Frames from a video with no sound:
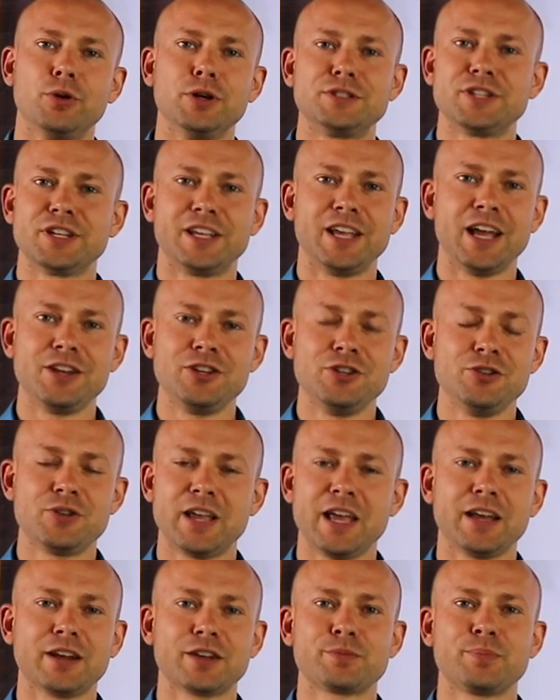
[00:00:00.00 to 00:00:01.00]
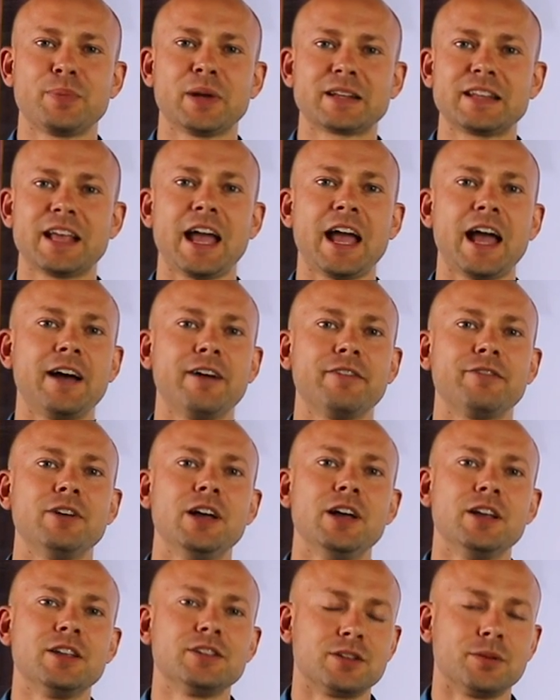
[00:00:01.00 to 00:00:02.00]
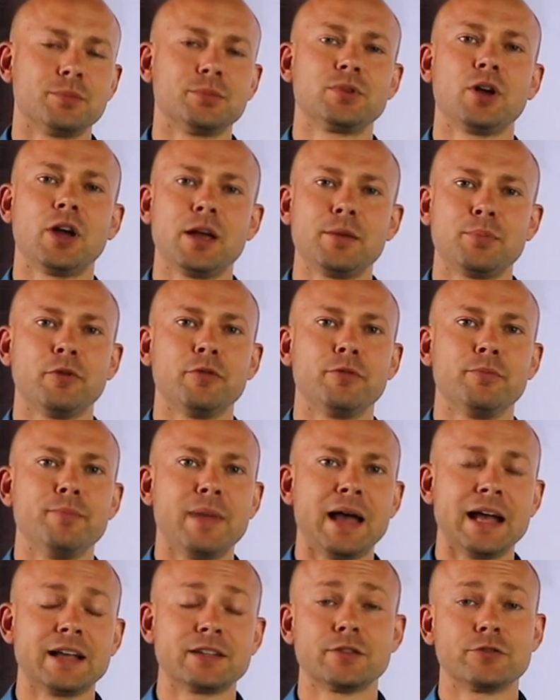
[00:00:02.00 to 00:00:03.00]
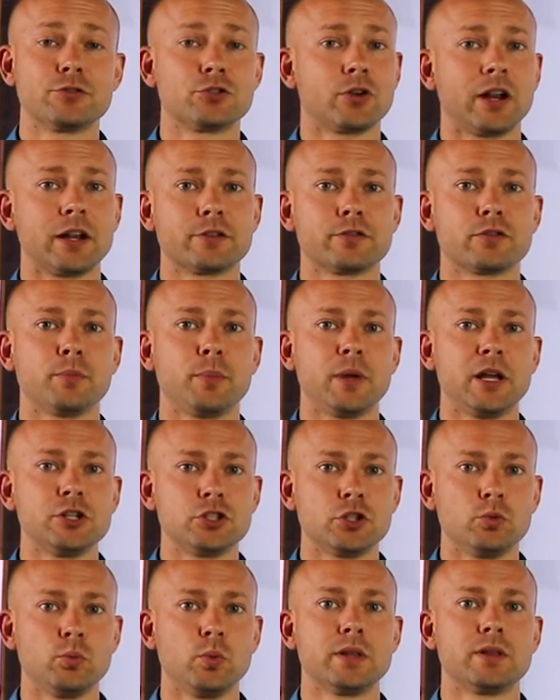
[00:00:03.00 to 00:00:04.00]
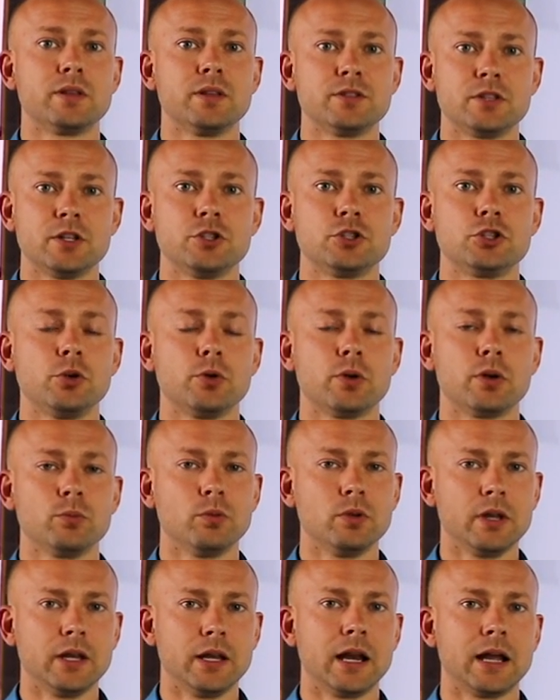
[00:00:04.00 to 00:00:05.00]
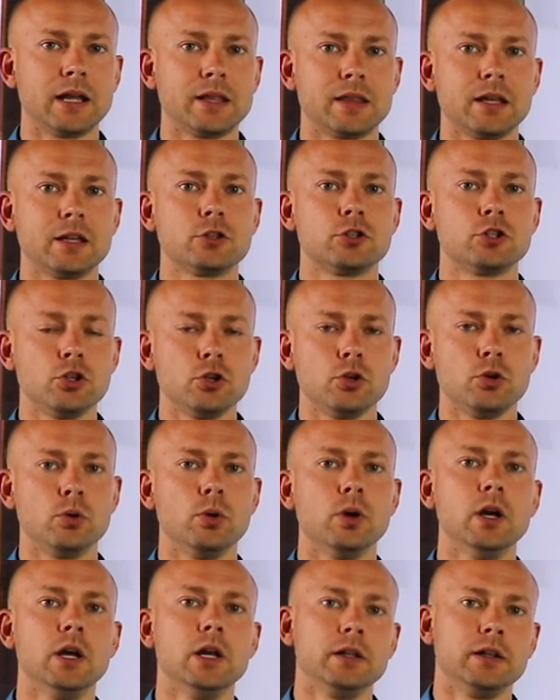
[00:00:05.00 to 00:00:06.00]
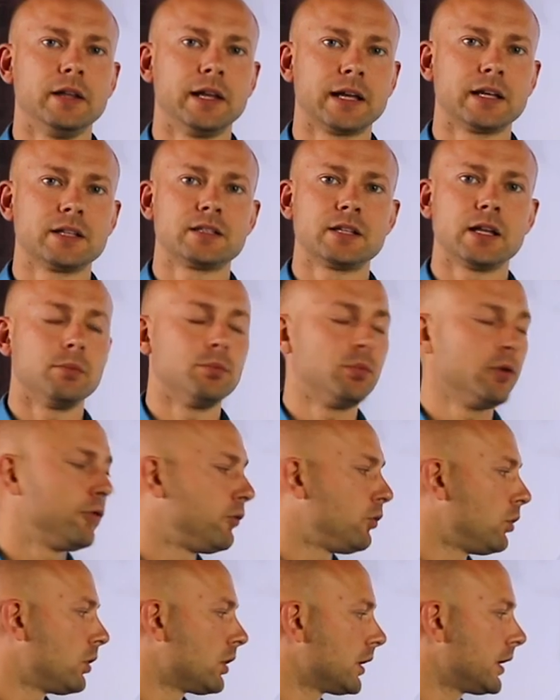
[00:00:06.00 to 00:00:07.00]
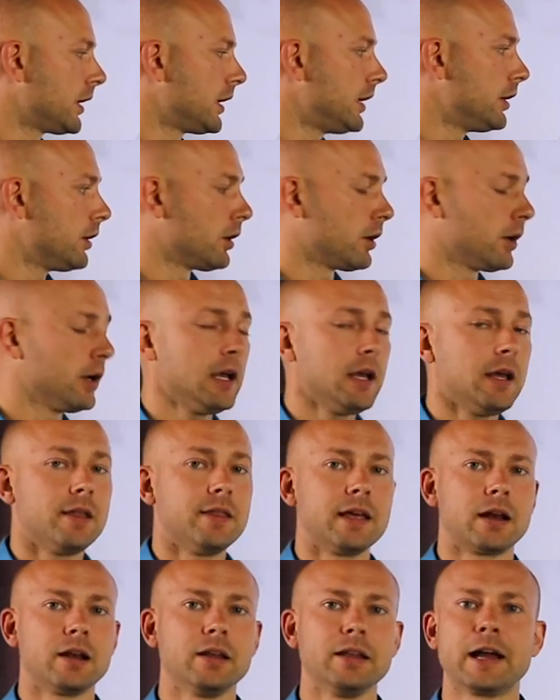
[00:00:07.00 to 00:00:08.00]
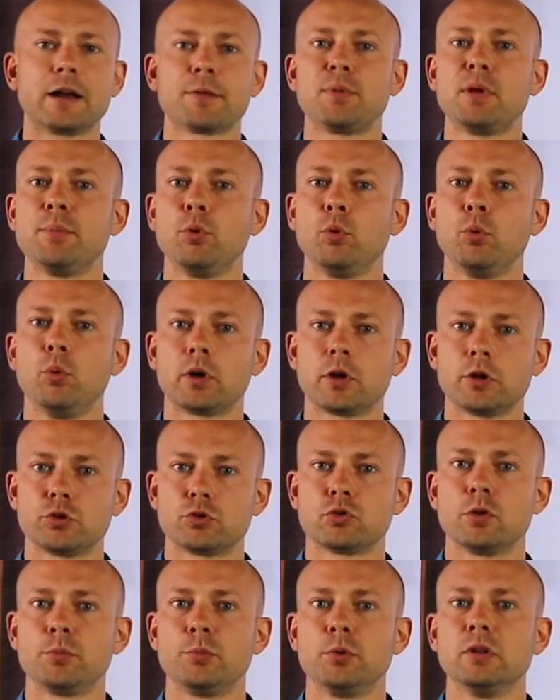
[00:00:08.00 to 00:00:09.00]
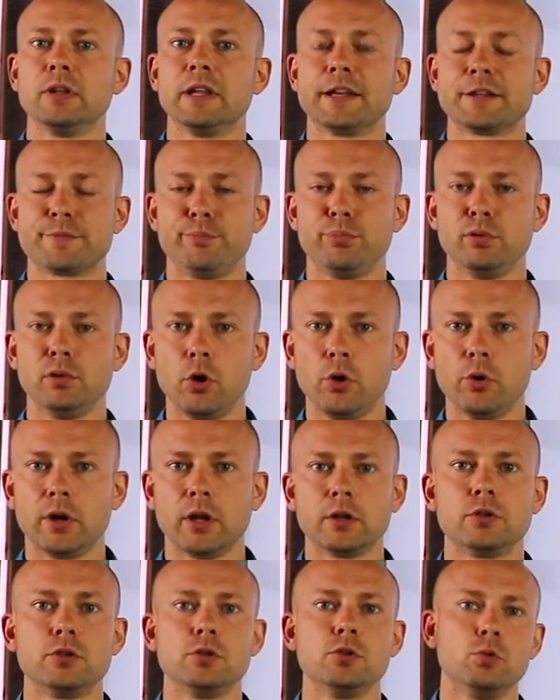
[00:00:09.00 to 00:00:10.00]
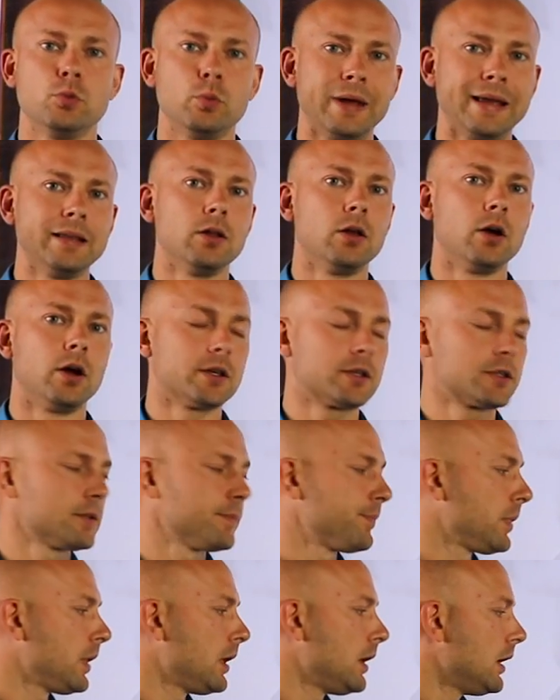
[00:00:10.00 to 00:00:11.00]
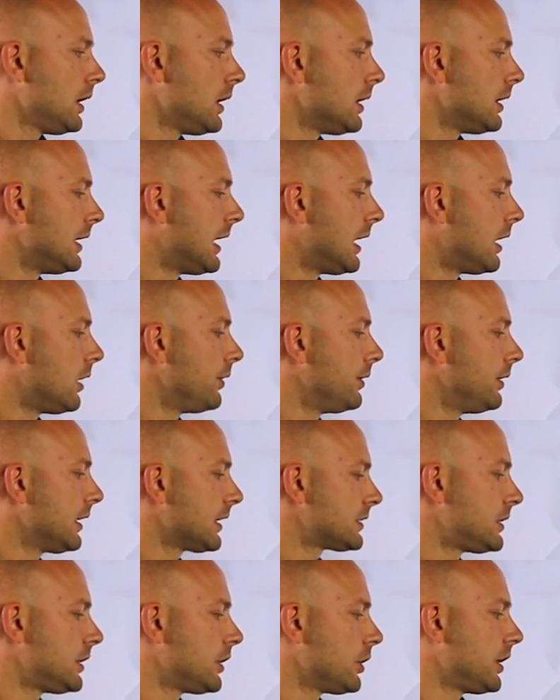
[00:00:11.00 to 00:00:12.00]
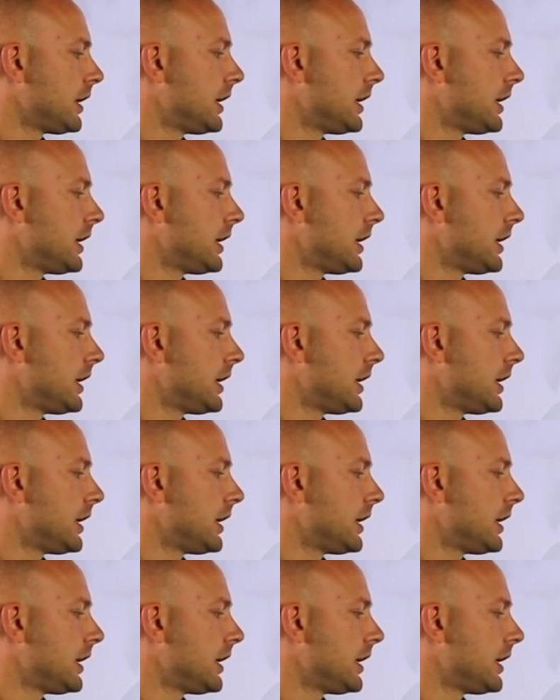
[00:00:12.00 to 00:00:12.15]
once again, you can't expect to have some type of massive transformation with this issue. And, and I think, too, like I said before here, that a lot of people will contribute less bloating to weight loss. Now, next here